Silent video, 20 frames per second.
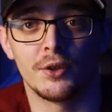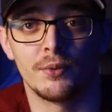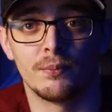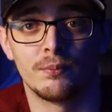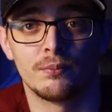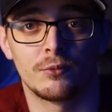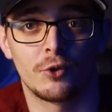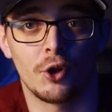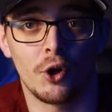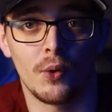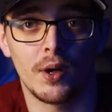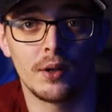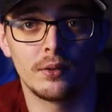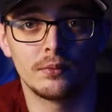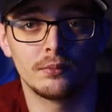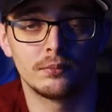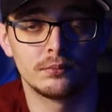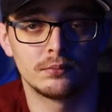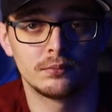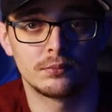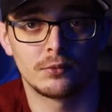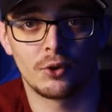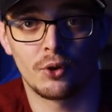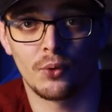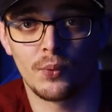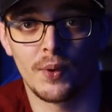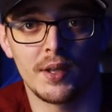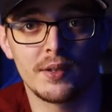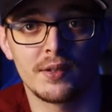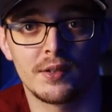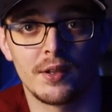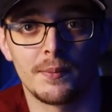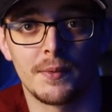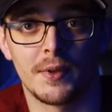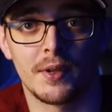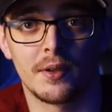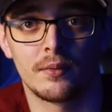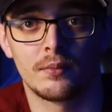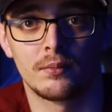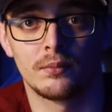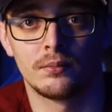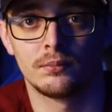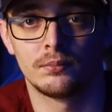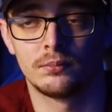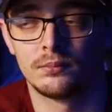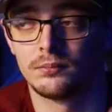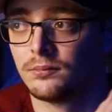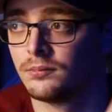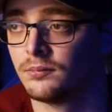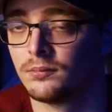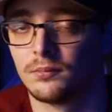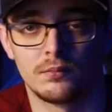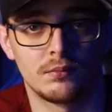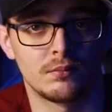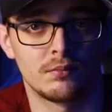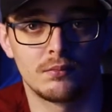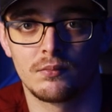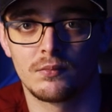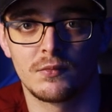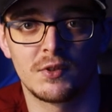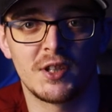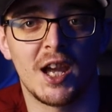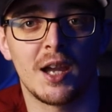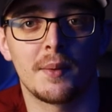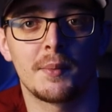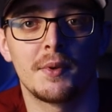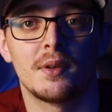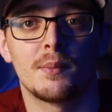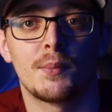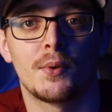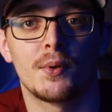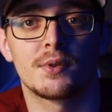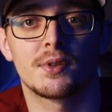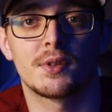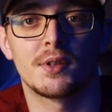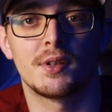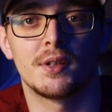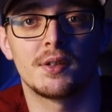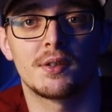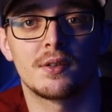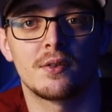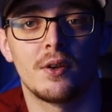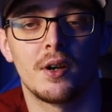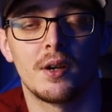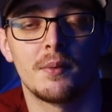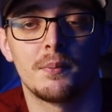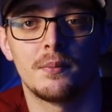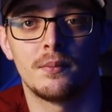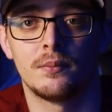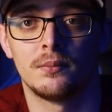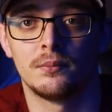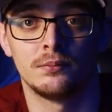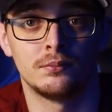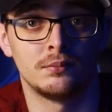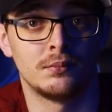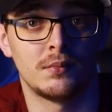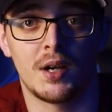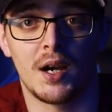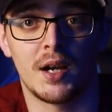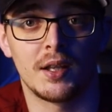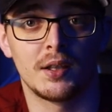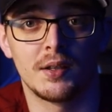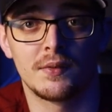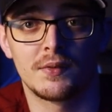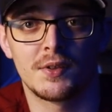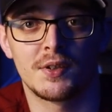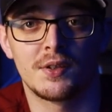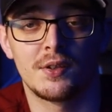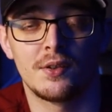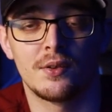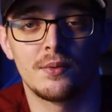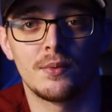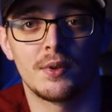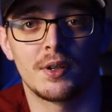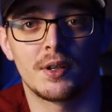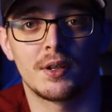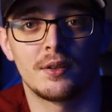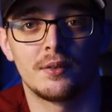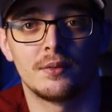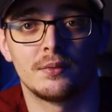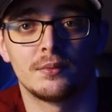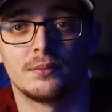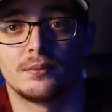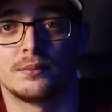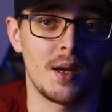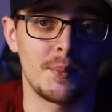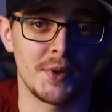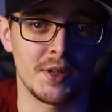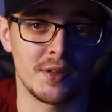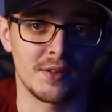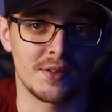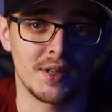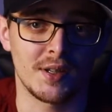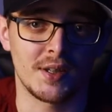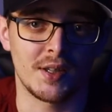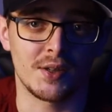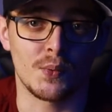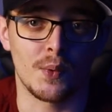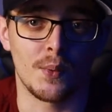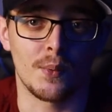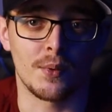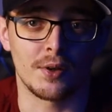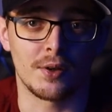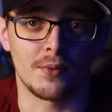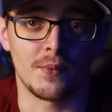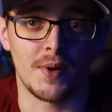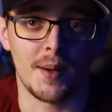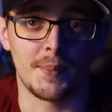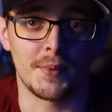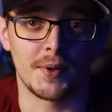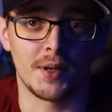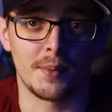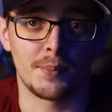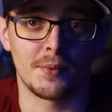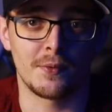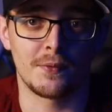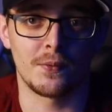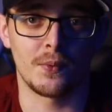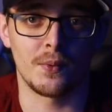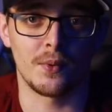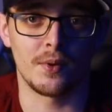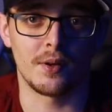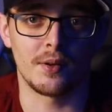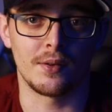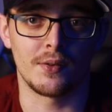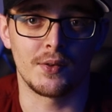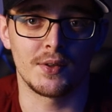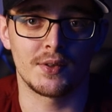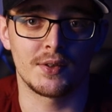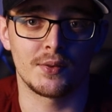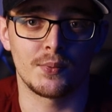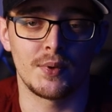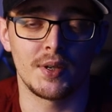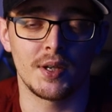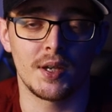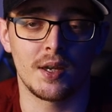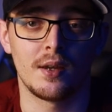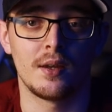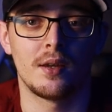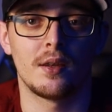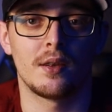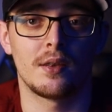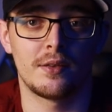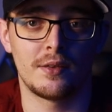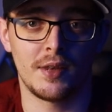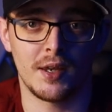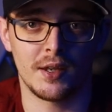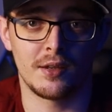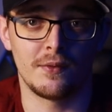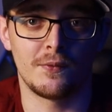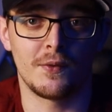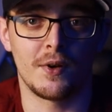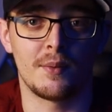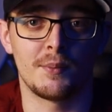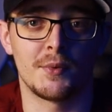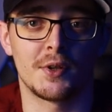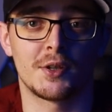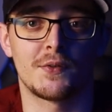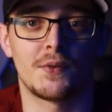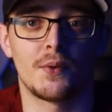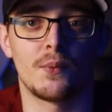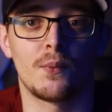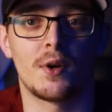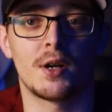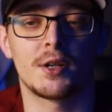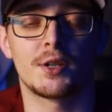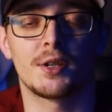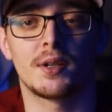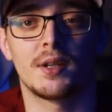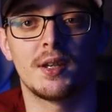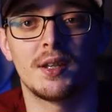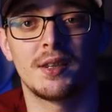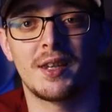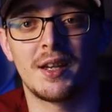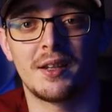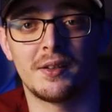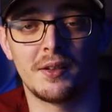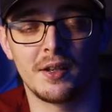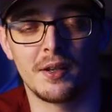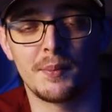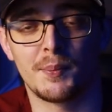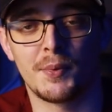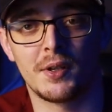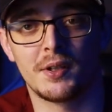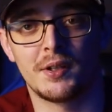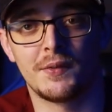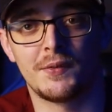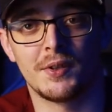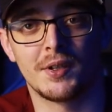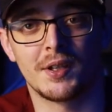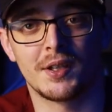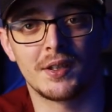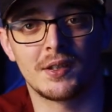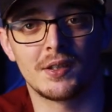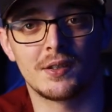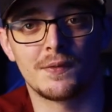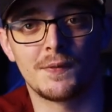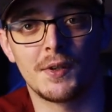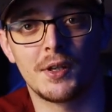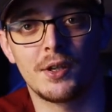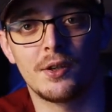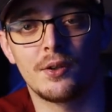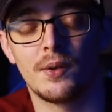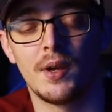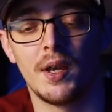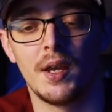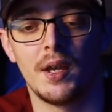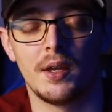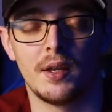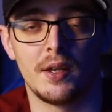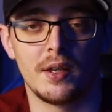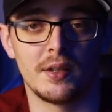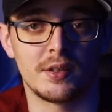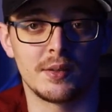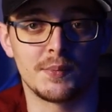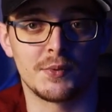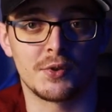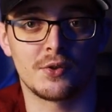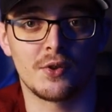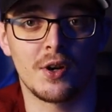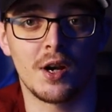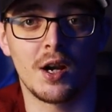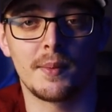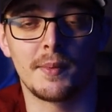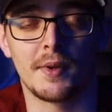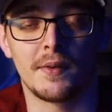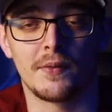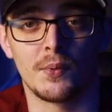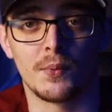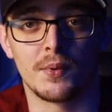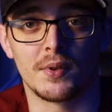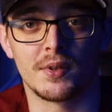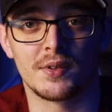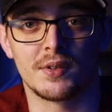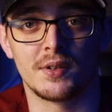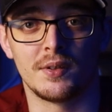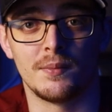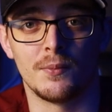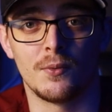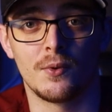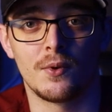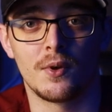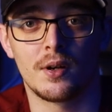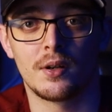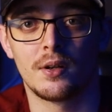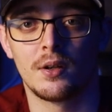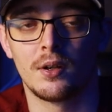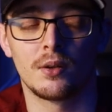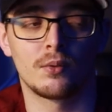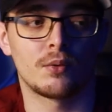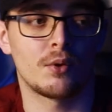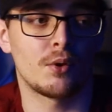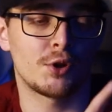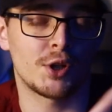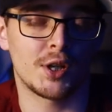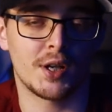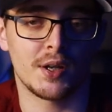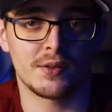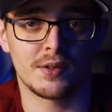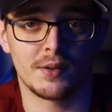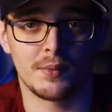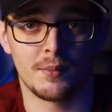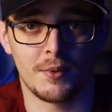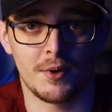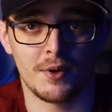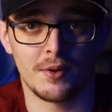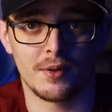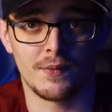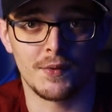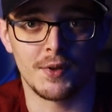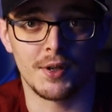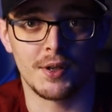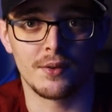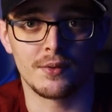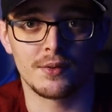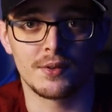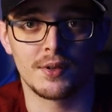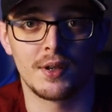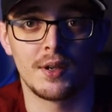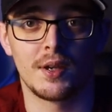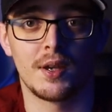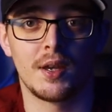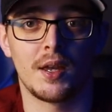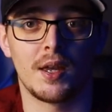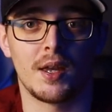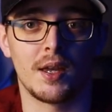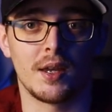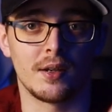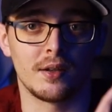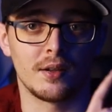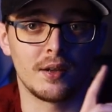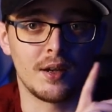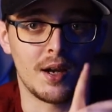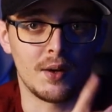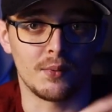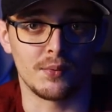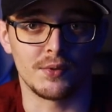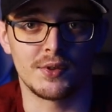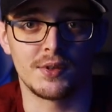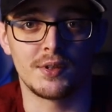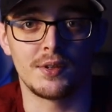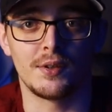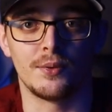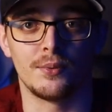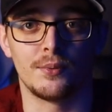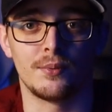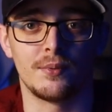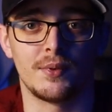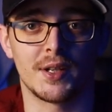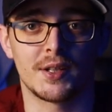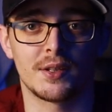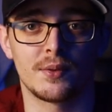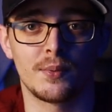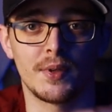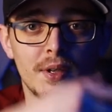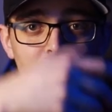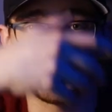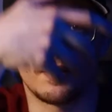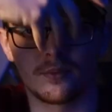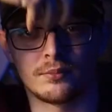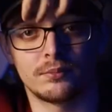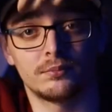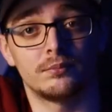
you. Go out, create something, tag me in the posts on Instagram. I'd love to see your work. That being said, that's where we're going to wrap it up for this week. Thank you very much for watching. Hit that like button if you like this video. Hit subscribe if you want to see more. Go check out some of my other videos, and I will see you next week.